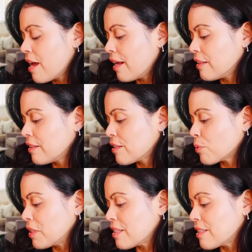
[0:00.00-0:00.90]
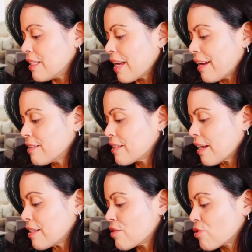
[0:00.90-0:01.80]
and then this one is the
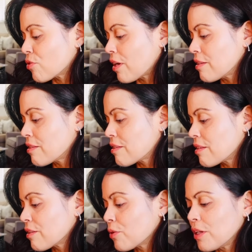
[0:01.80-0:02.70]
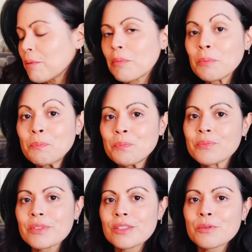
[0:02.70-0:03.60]
anti-stress cream.
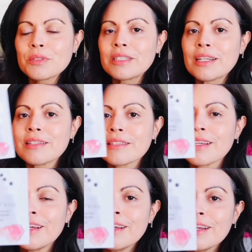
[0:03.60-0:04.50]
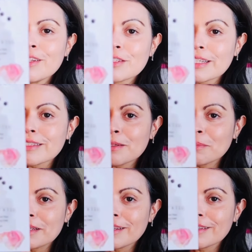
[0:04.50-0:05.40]
Looks really nice. Looks like
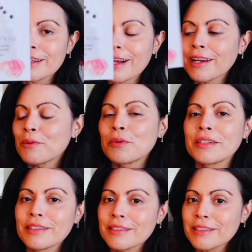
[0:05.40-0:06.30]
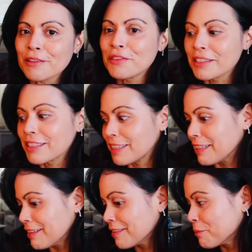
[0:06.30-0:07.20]
something that I would definitely
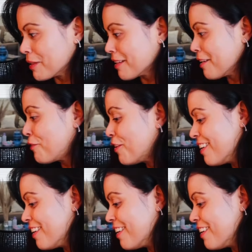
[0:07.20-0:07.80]
need in my life.